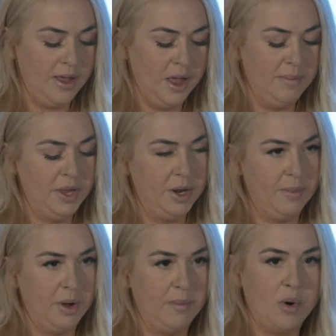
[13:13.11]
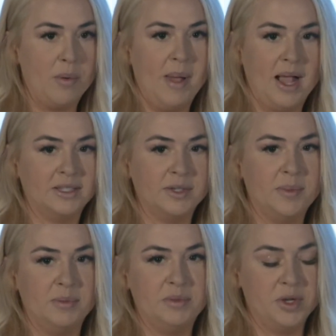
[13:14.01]
a minimum or
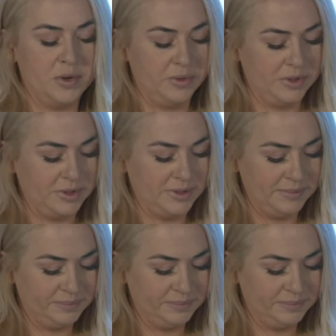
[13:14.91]
maximum dose.